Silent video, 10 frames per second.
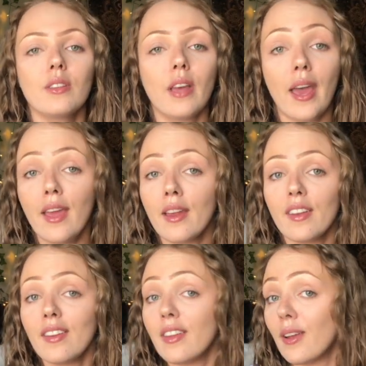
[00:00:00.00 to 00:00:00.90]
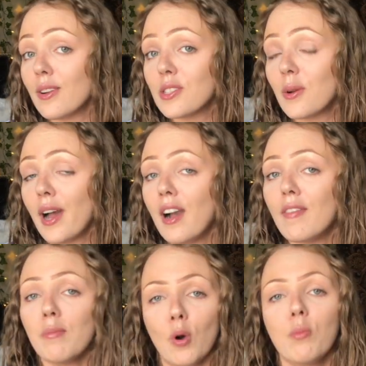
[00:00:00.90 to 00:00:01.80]
And they also have
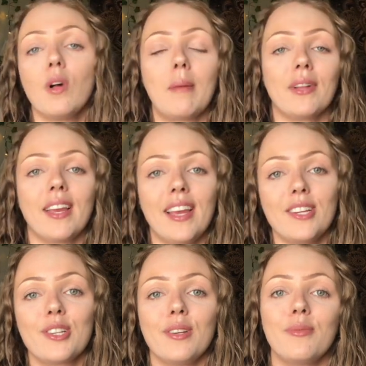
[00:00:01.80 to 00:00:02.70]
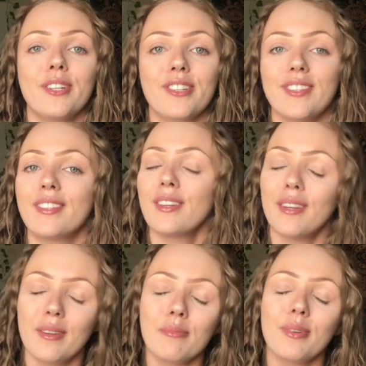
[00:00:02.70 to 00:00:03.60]
a mobile application, which is
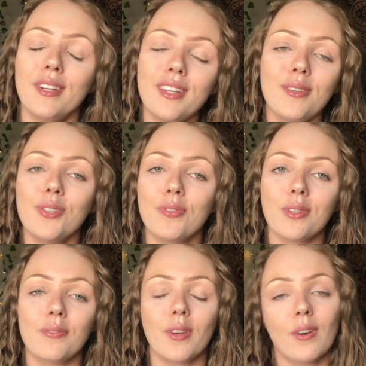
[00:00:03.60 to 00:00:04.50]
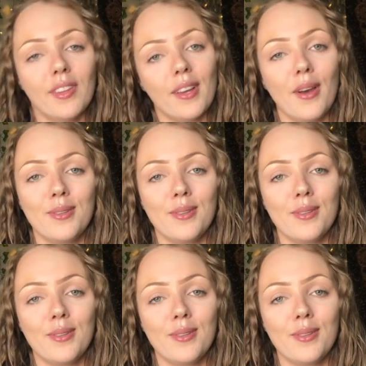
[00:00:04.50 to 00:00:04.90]
pretty useful if you're on the go